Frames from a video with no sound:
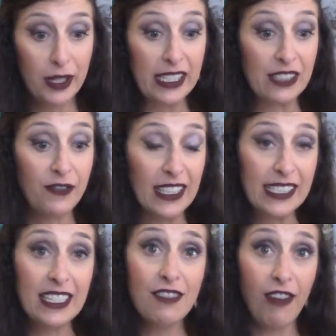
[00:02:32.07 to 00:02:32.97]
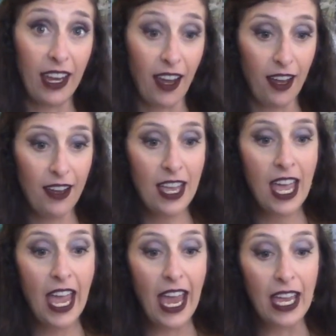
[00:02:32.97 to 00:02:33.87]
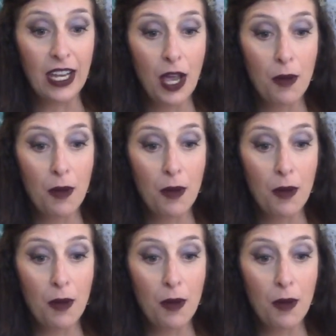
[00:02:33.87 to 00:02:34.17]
is Vincent Vega and